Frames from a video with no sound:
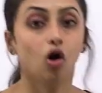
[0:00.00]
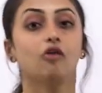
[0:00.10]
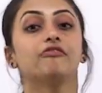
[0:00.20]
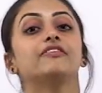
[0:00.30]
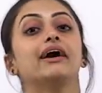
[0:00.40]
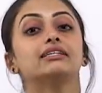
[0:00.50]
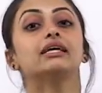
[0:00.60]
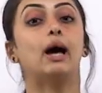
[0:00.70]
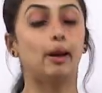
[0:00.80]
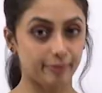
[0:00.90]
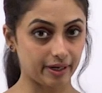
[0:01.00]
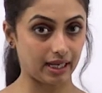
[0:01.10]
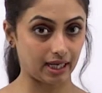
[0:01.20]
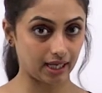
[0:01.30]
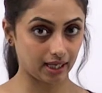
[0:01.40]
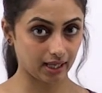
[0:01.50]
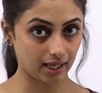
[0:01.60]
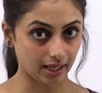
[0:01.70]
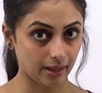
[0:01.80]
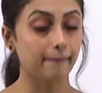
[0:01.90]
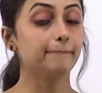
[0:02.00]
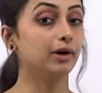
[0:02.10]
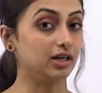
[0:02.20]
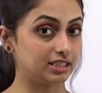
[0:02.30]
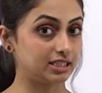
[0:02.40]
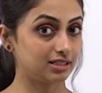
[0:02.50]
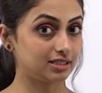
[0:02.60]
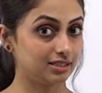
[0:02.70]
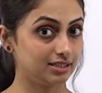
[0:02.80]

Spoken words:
of that happening. But